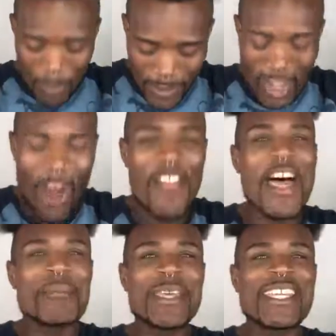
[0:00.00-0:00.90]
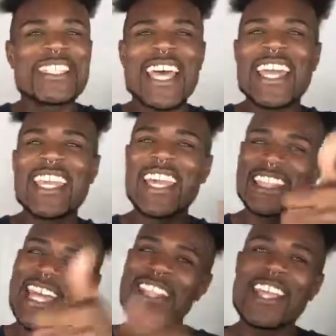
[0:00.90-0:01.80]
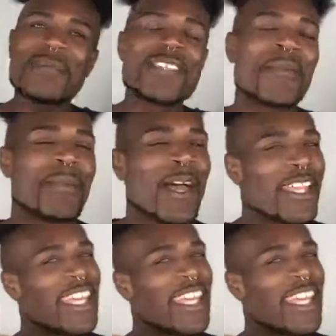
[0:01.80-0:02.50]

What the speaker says: with all that being said, hit that thumbs up button,